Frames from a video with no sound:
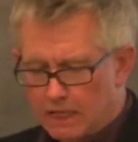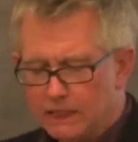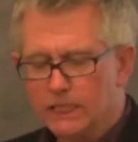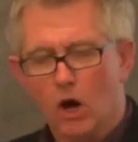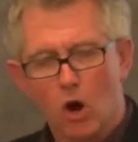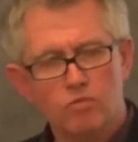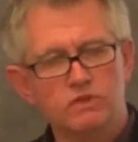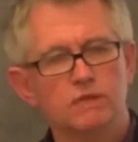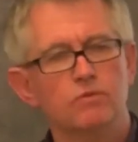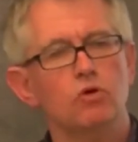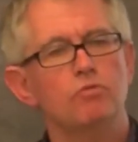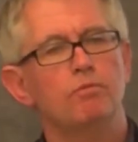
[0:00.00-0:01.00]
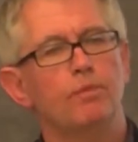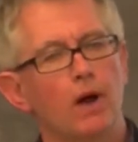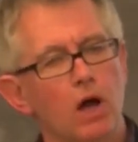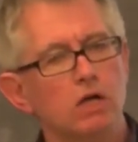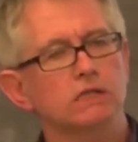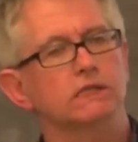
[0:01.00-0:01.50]
the optimal
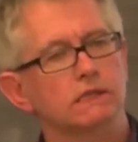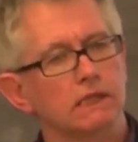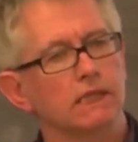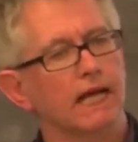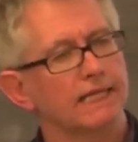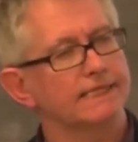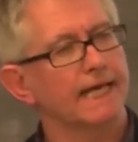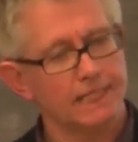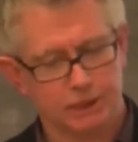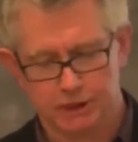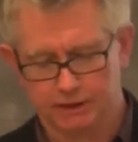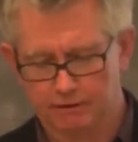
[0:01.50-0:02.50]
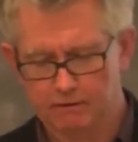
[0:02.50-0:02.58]
personalization